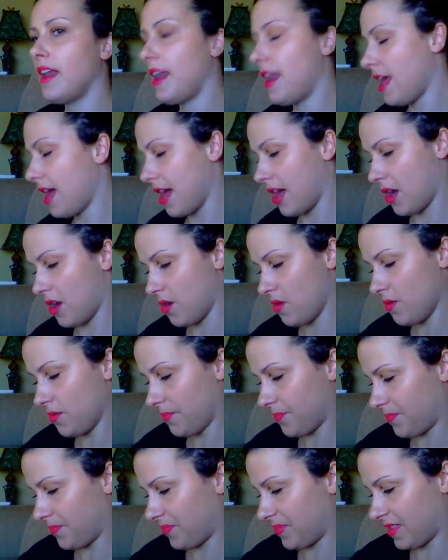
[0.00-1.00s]

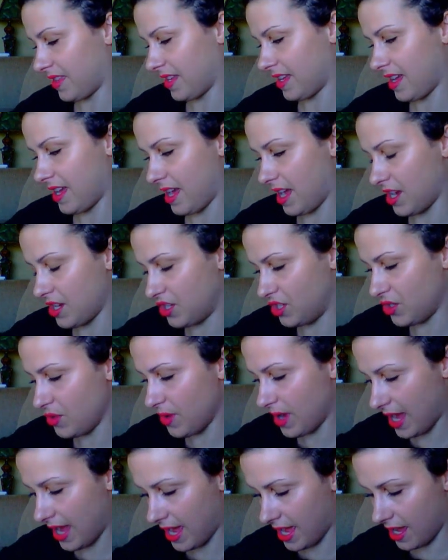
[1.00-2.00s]
Now, I
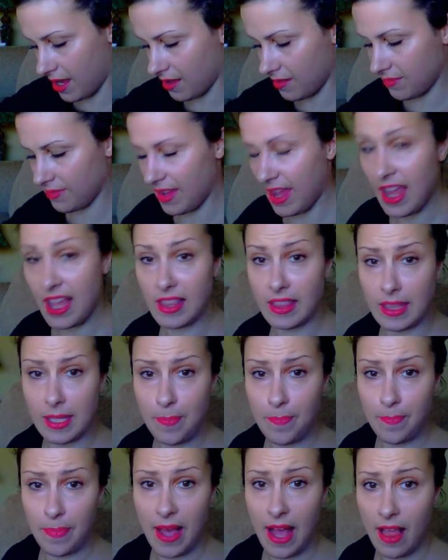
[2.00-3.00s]
do have a
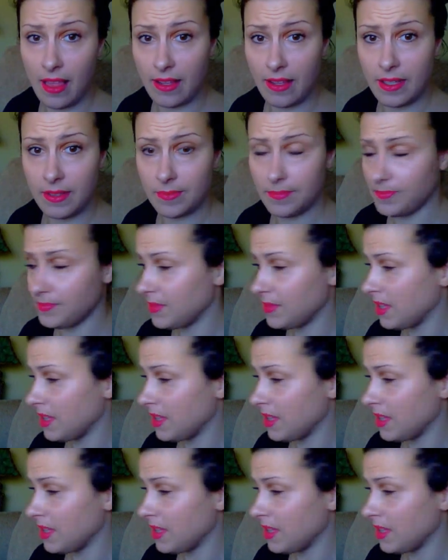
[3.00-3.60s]
lip palette.